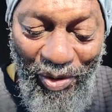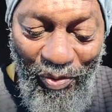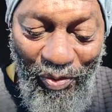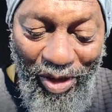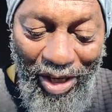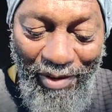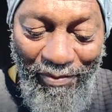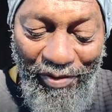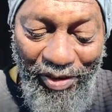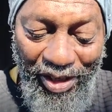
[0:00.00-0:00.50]

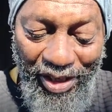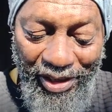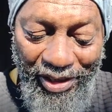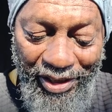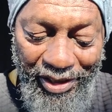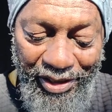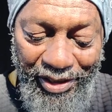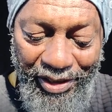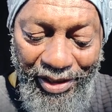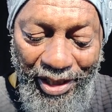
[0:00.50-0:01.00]
What I've done.
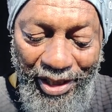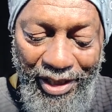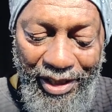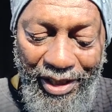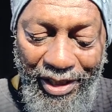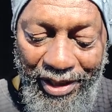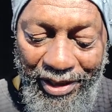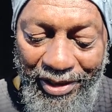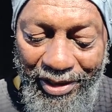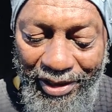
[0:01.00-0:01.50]
This is
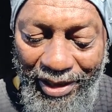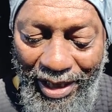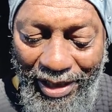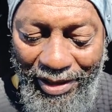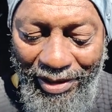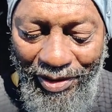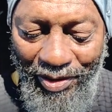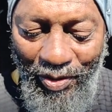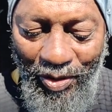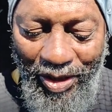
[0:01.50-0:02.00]
now this is
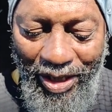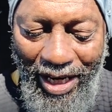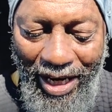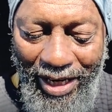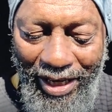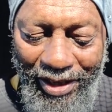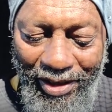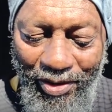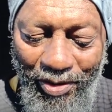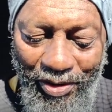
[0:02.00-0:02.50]
not
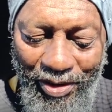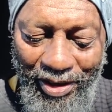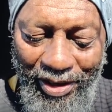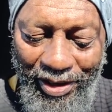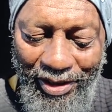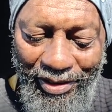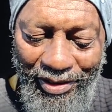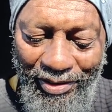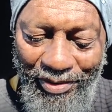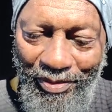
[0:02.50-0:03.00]
organic
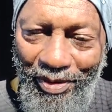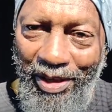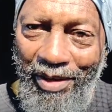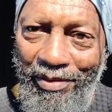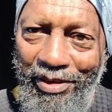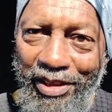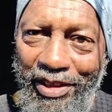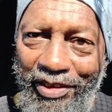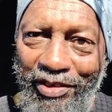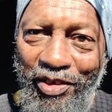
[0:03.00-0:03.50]
coconut or
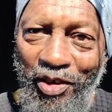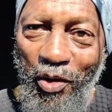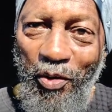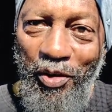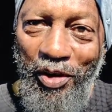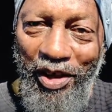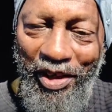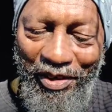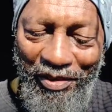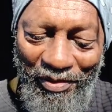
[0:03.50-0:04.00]
whatever. Just
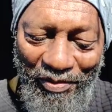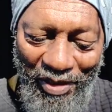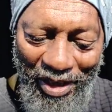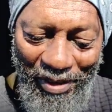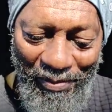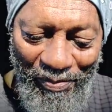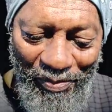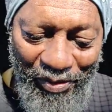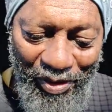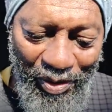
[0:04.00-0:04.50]
coconut,
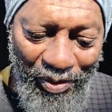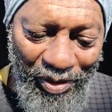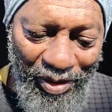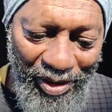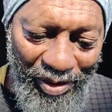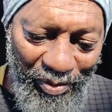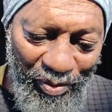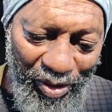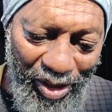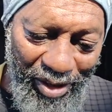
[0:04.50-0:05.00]
right?
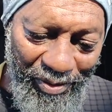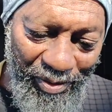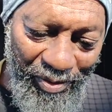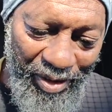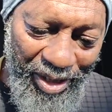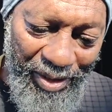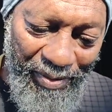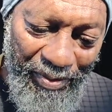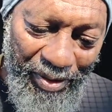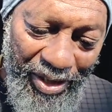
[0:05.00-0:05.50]
Coconut, whatever,
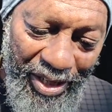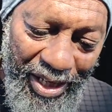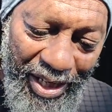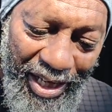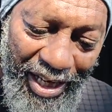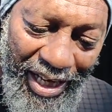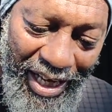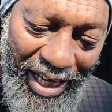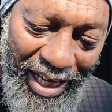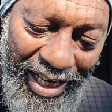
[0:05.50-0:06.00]
right?
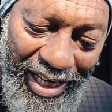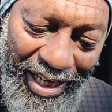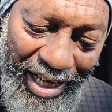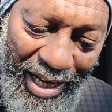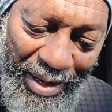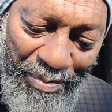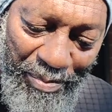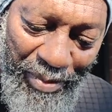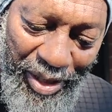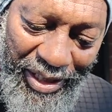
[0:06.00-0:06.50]
And
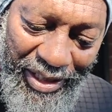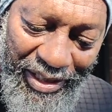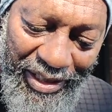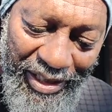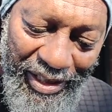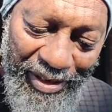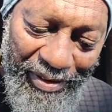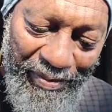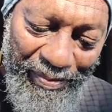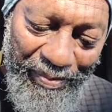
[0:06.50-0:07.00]
I mixed
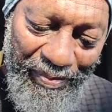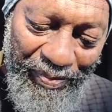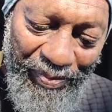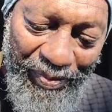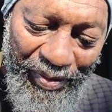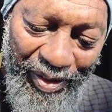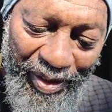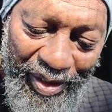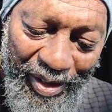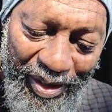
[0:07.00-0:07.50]
it
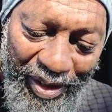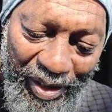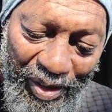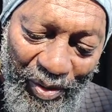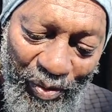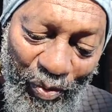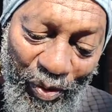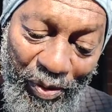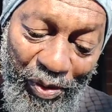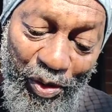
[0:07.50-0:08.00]

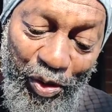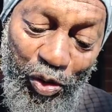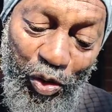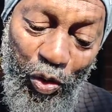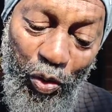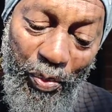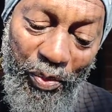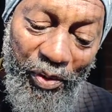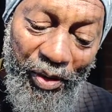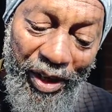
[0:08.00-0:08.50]
with
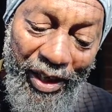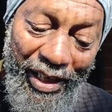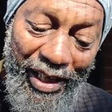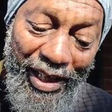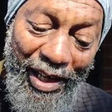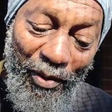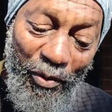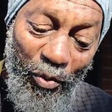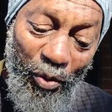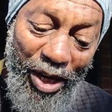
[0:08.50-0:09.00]
turmeric,
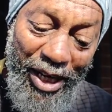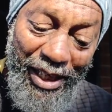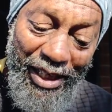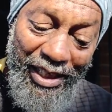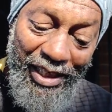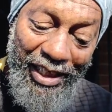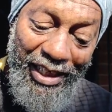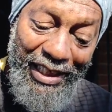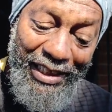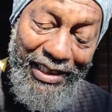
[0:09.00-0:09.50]
and I'm
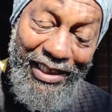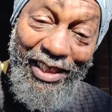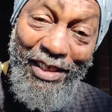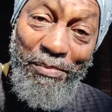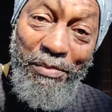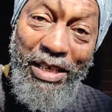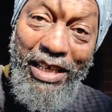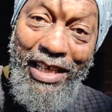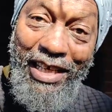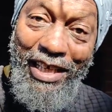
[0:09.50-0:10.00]
waiting to get
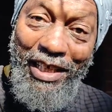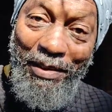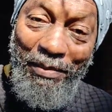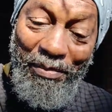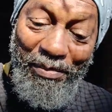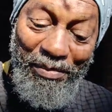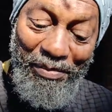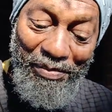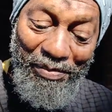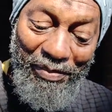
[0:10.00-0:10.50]
some
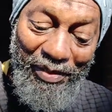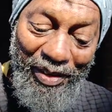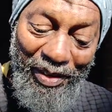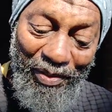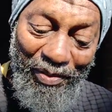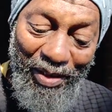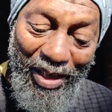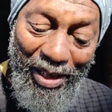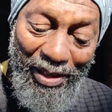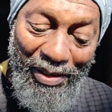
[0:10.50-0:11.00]
neem,
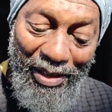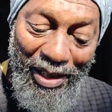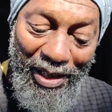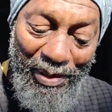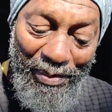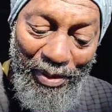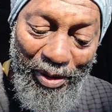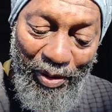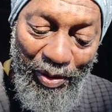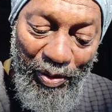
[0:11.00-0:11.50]
right?
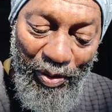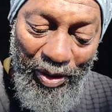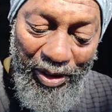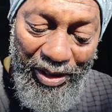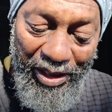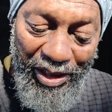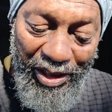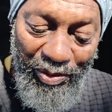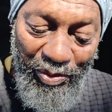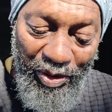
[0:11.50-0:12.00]
Because
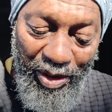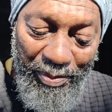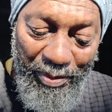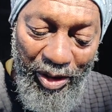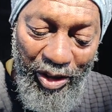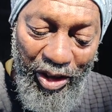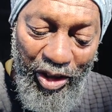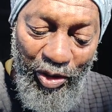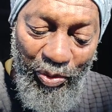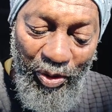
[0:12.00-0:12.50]
this is what I'm
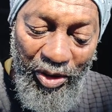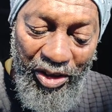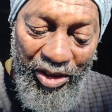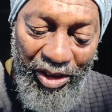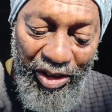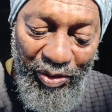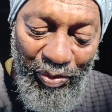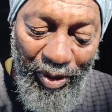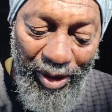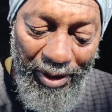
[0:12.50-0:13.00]
gonna swish
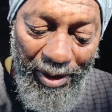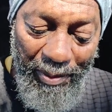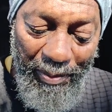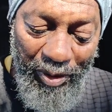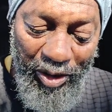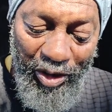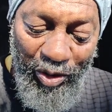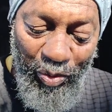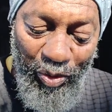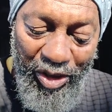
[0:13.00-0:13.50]
this with. I'm
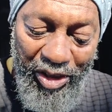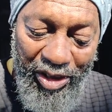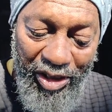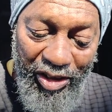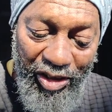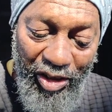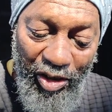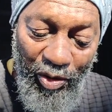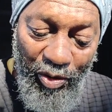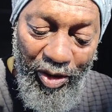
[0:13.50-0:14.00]
gonna swish
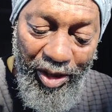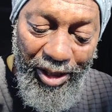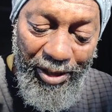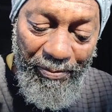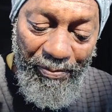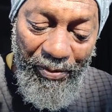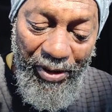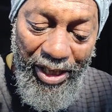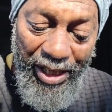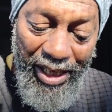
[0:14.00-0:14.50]
this coconut
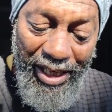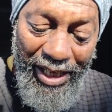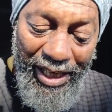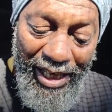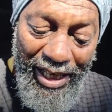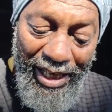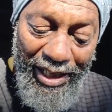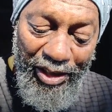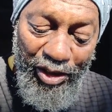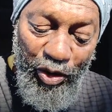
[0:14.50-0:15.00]

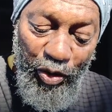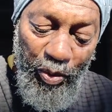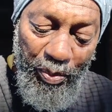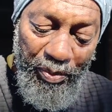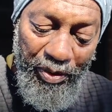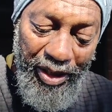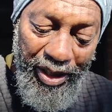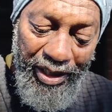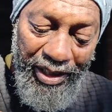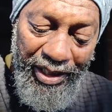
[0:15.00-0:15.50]
and
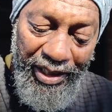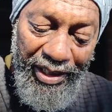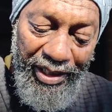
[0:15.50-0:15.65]
turmeric